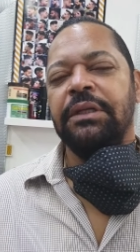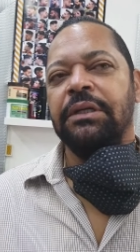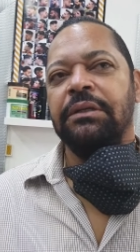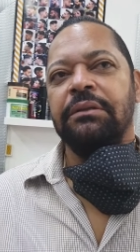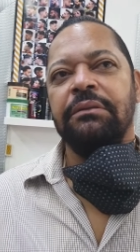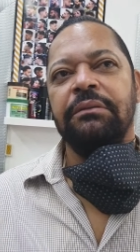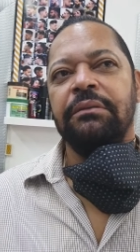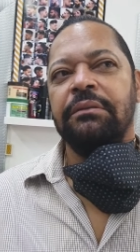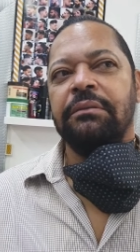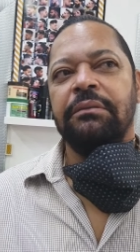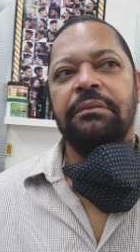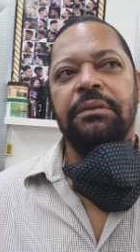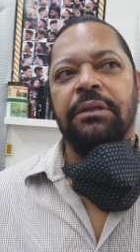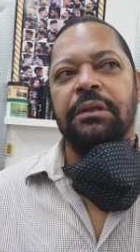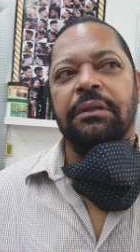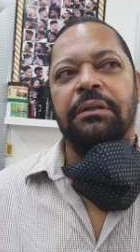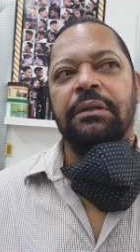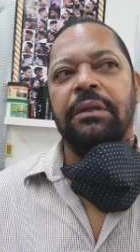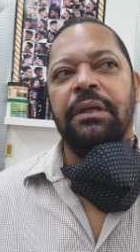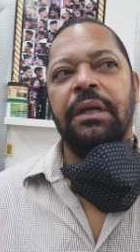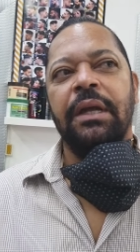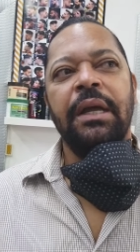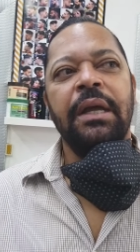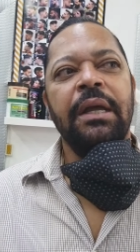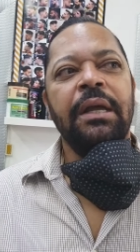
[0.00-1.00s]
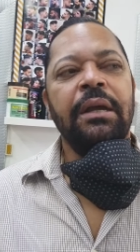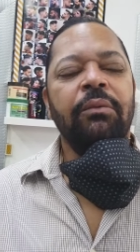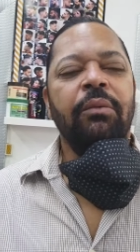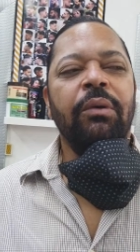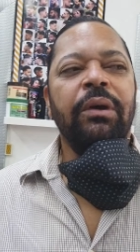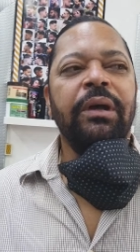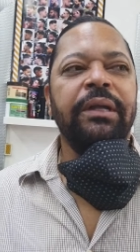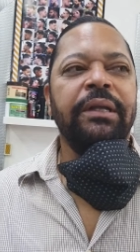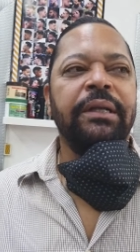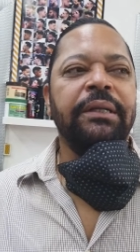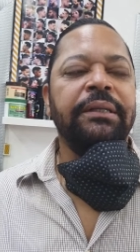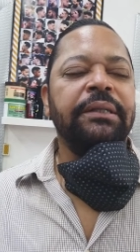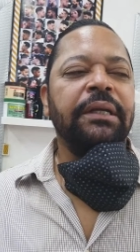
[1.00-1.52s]
No.
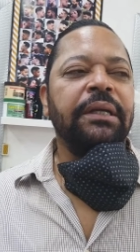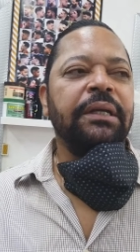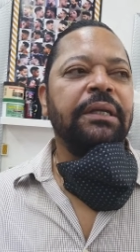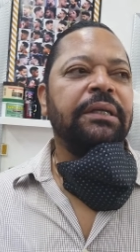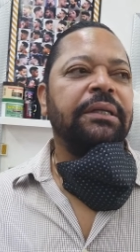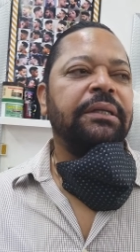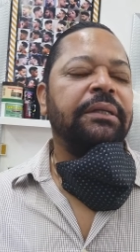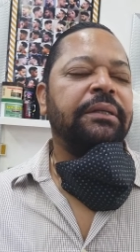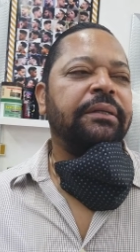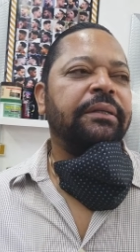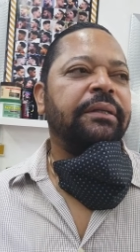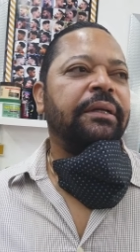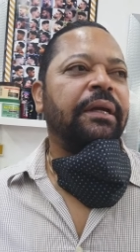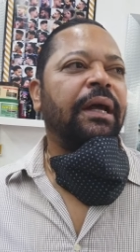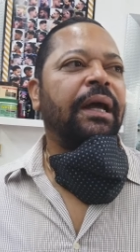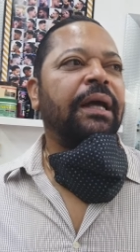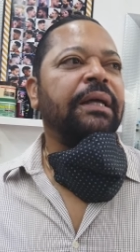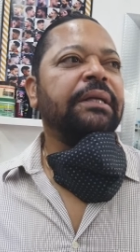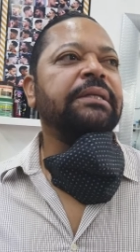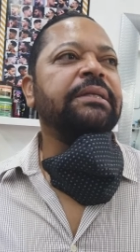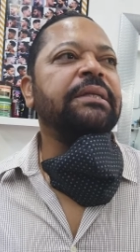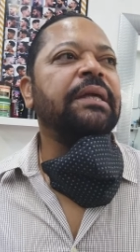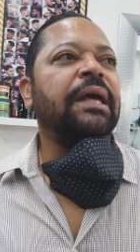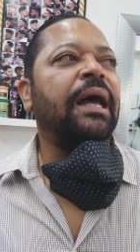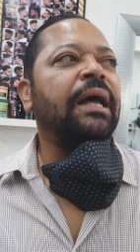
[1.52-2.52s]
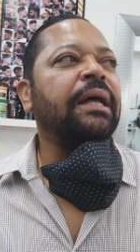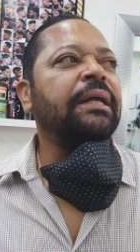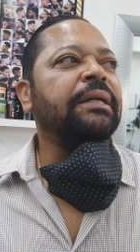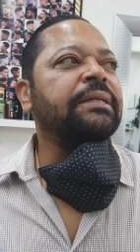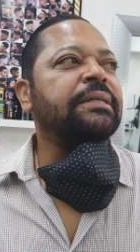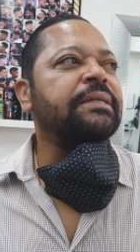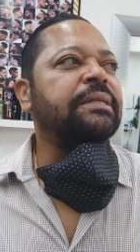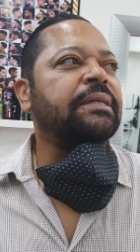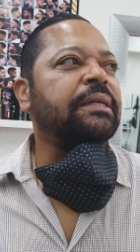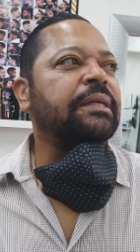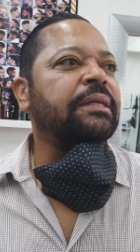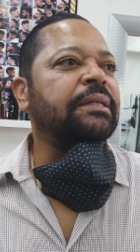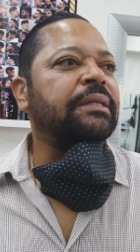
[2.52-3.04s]
Well, I
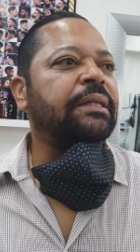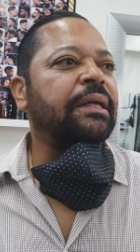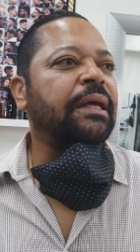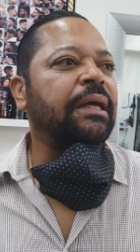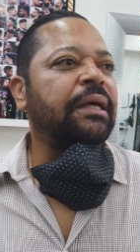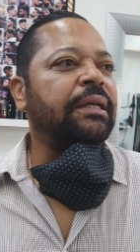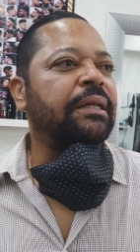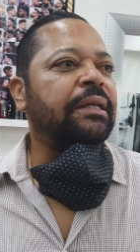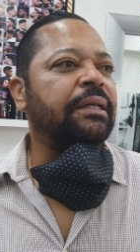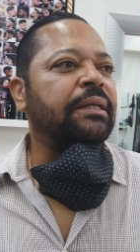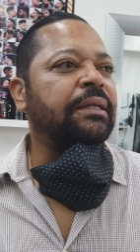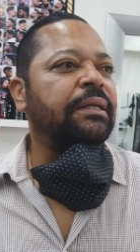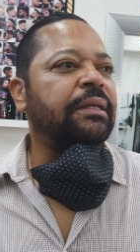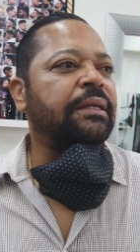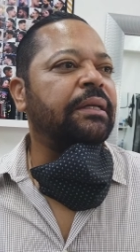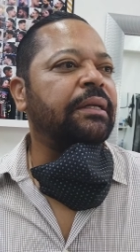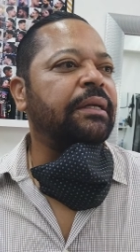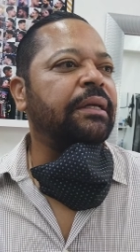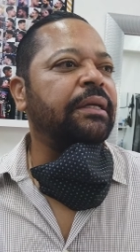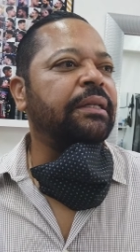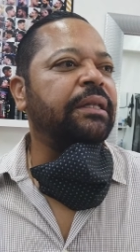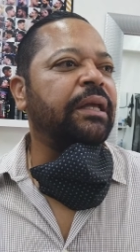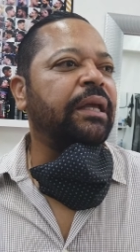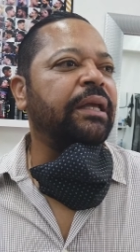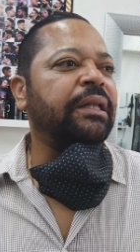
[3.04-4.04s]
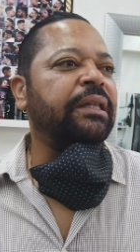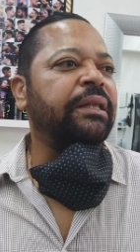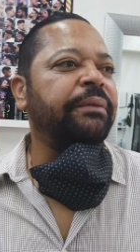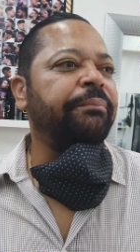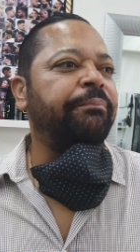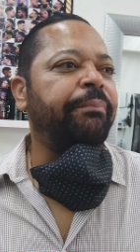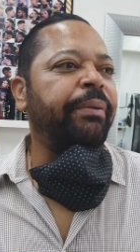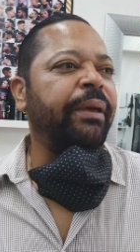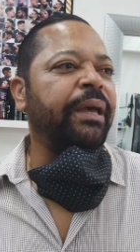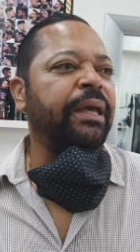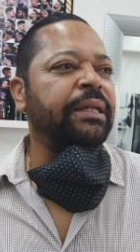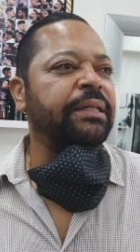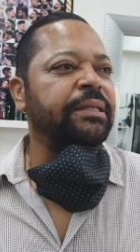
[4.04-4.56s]
see that it
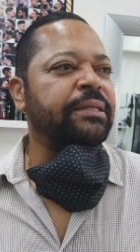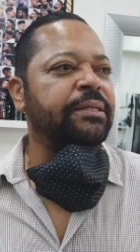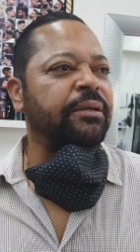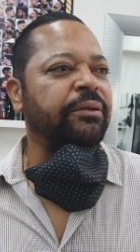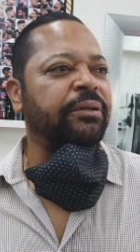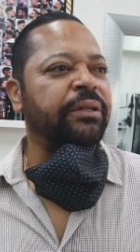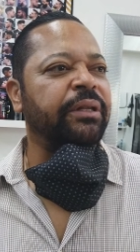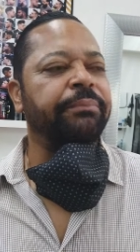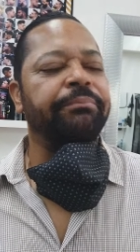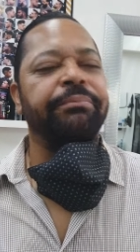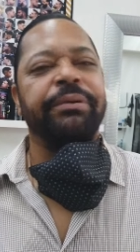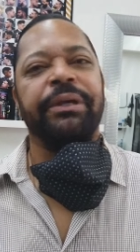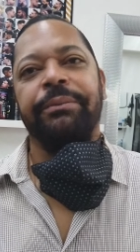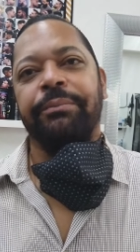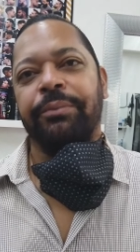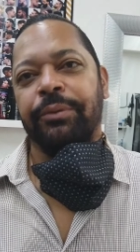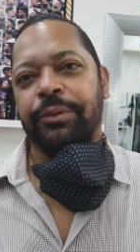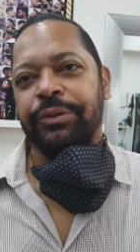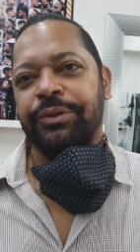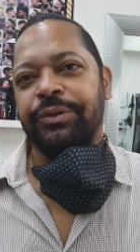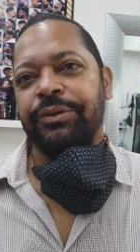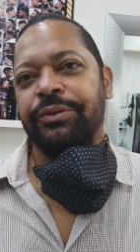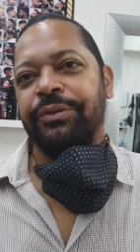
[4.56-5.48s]
depends on the people.